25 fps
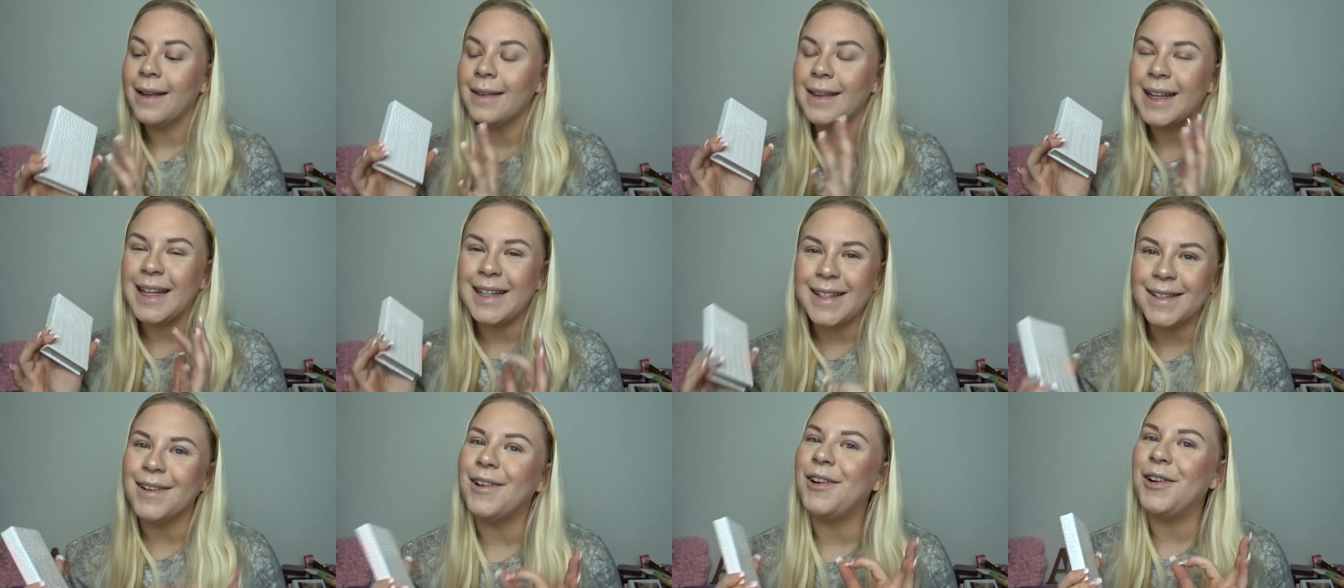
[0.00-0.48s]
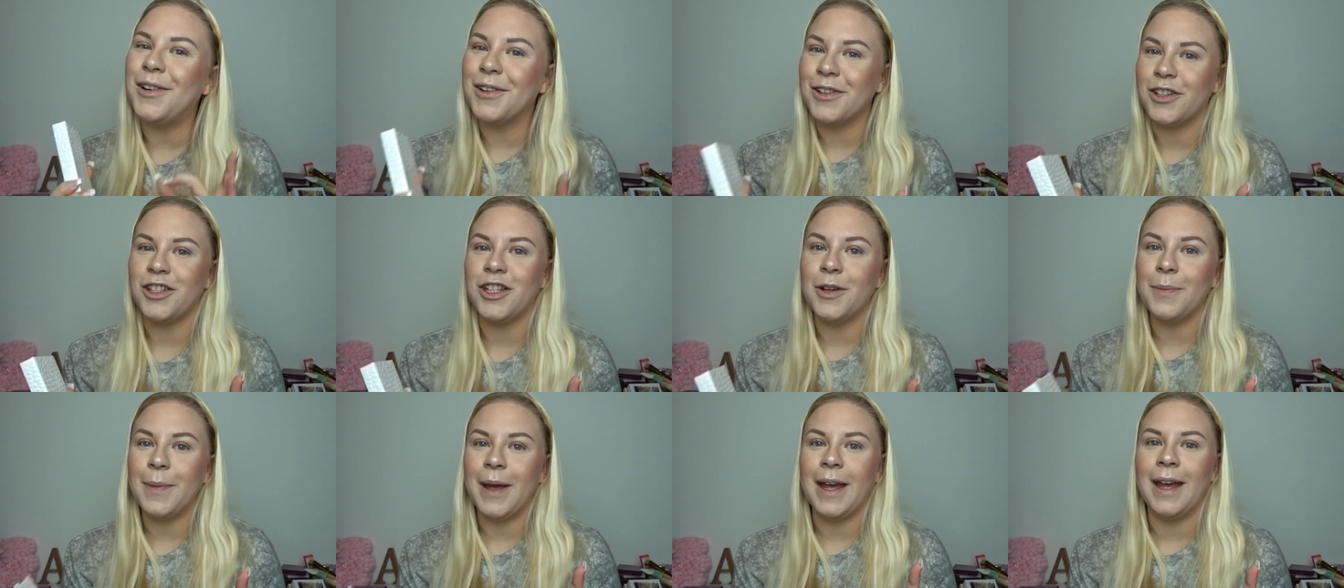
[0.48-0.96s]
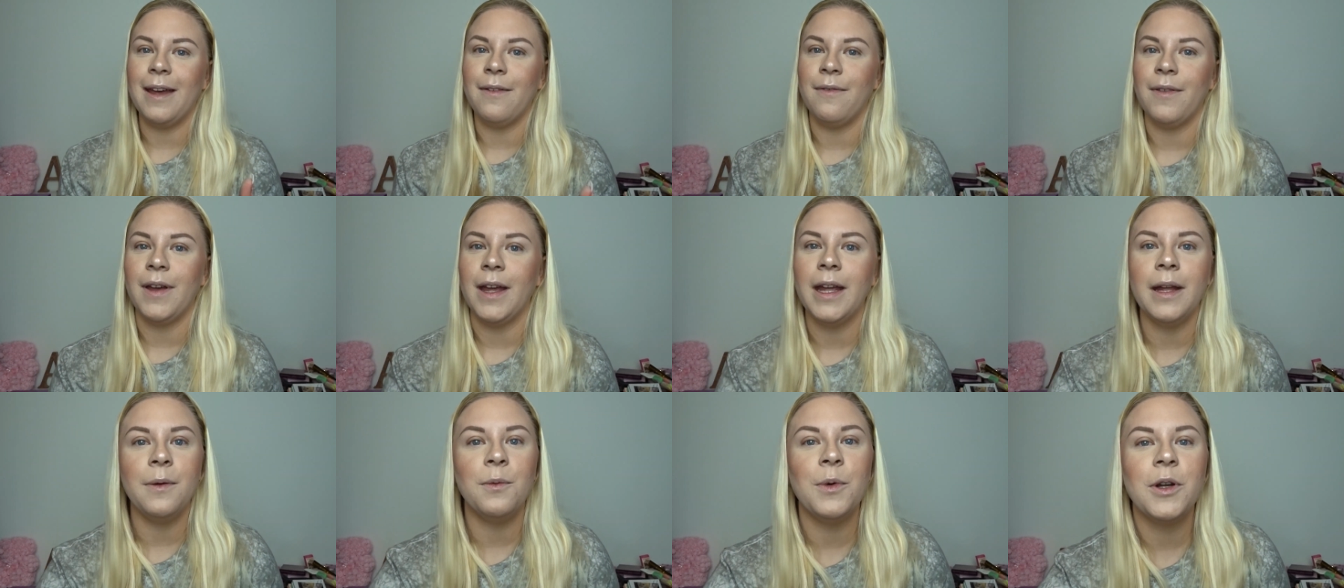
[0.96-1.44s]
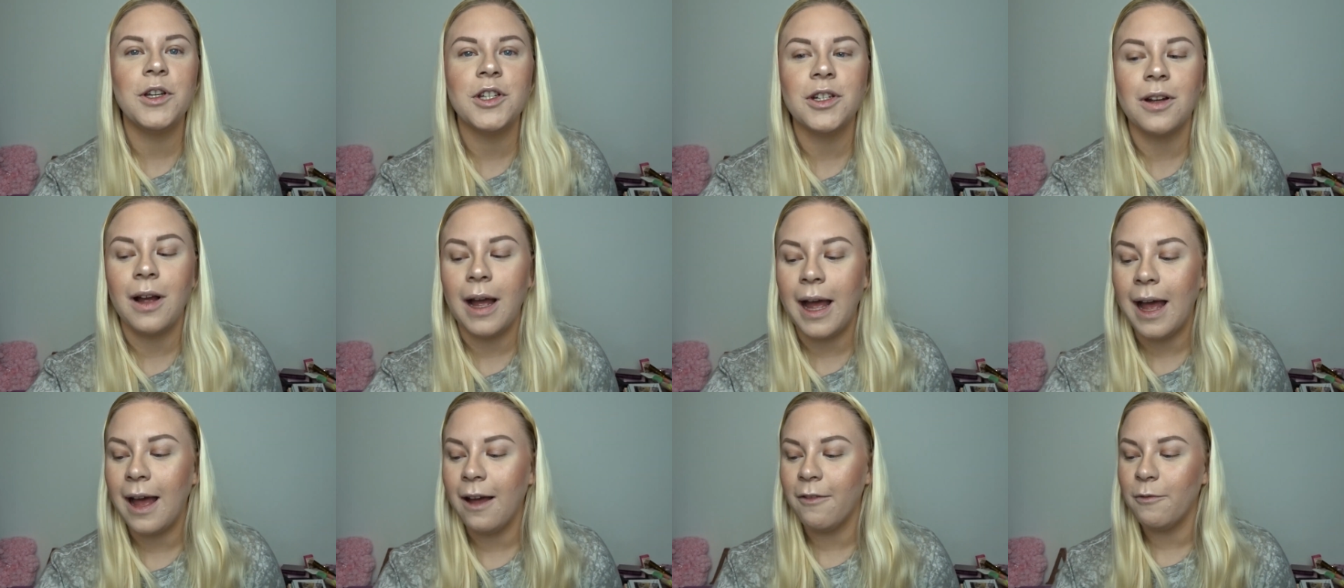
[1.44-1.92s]
these are shimmer heavy which
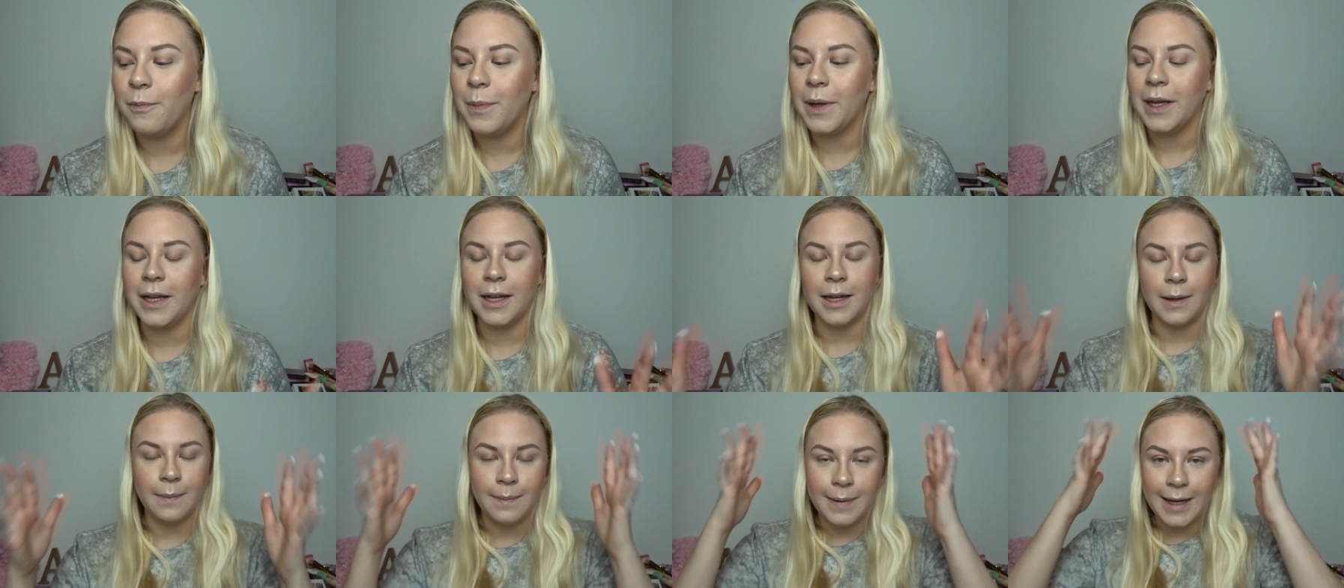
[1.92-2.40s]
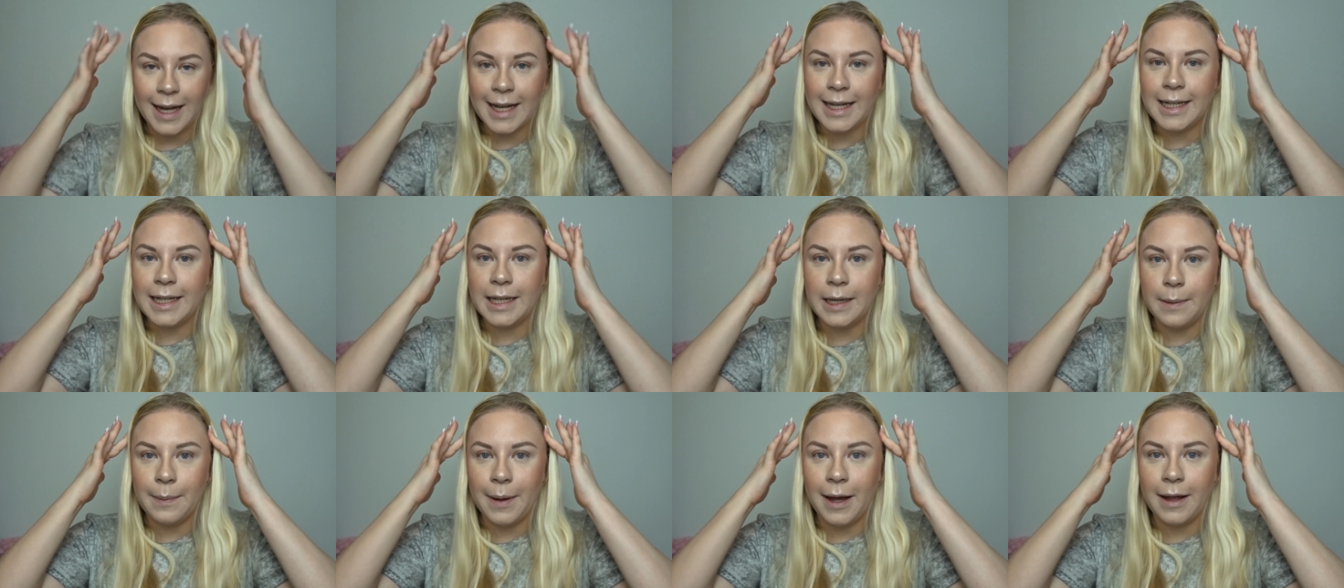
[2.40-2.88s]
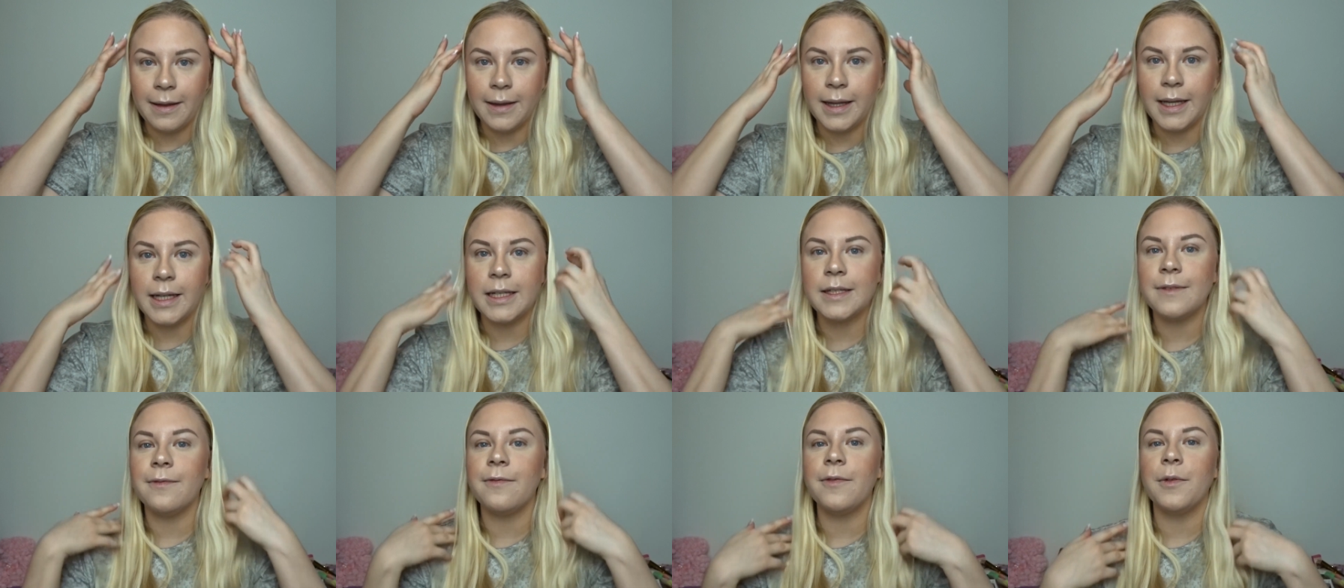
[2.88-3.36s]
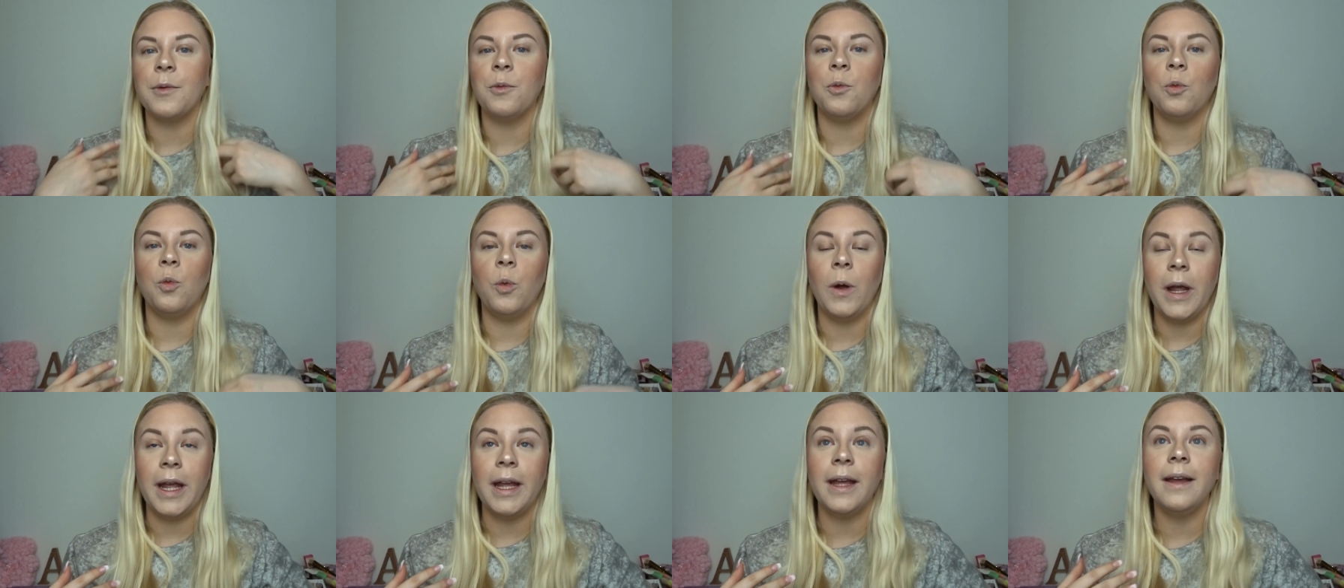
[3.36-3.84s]
i have been complaining about this for
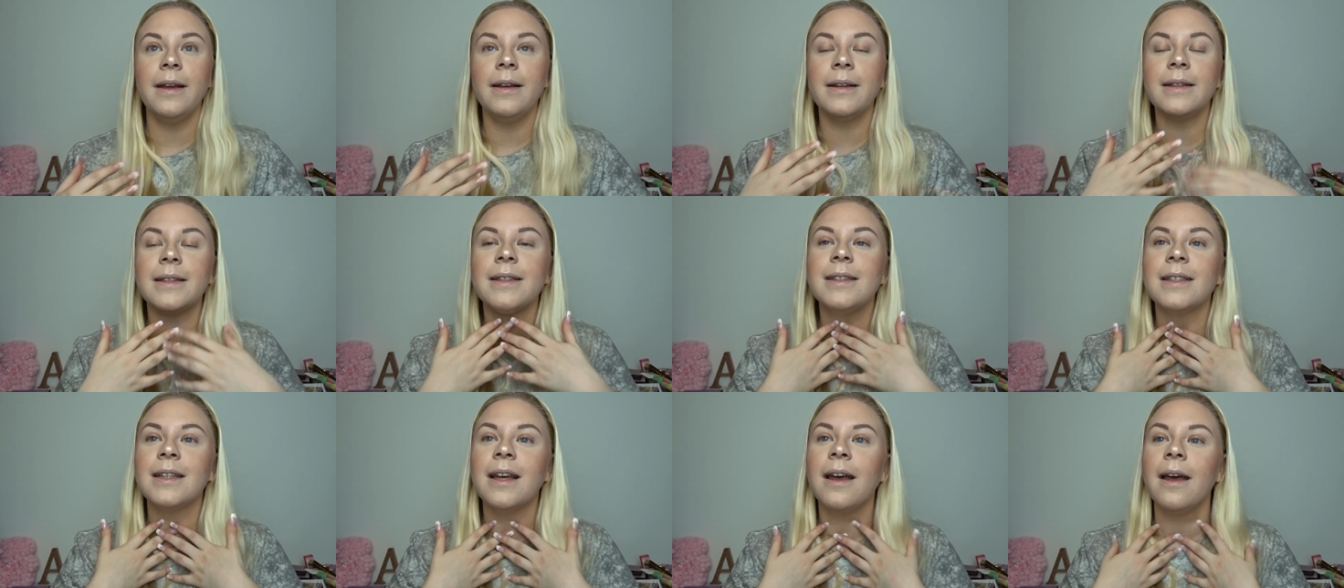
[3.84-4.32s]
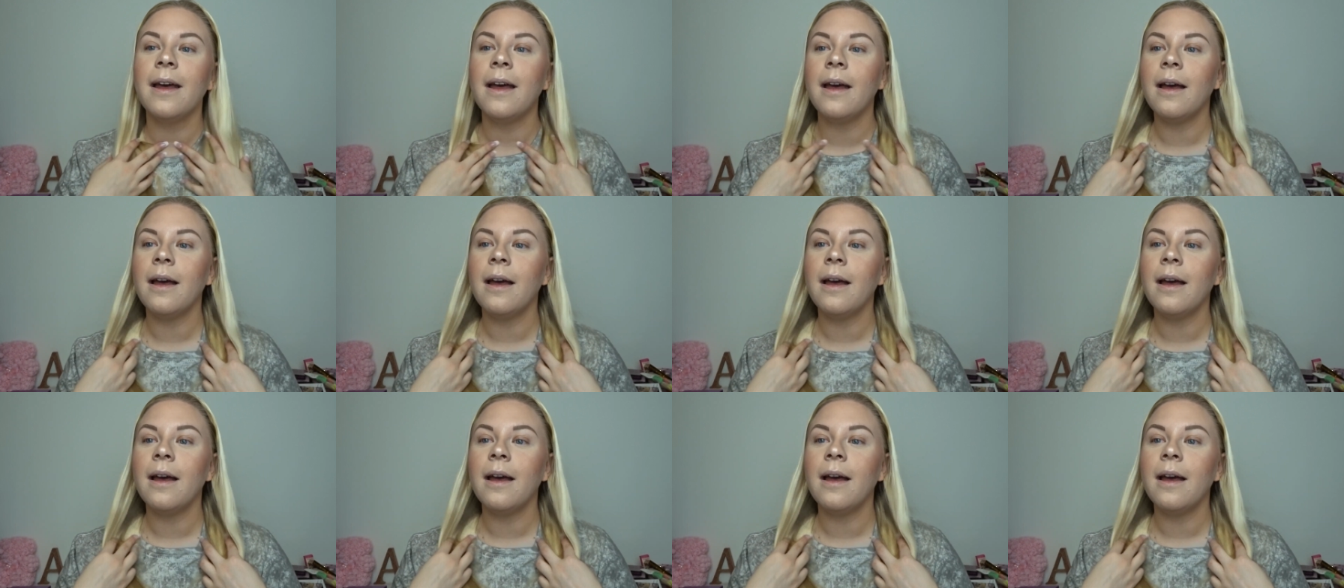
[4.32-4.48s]
weeks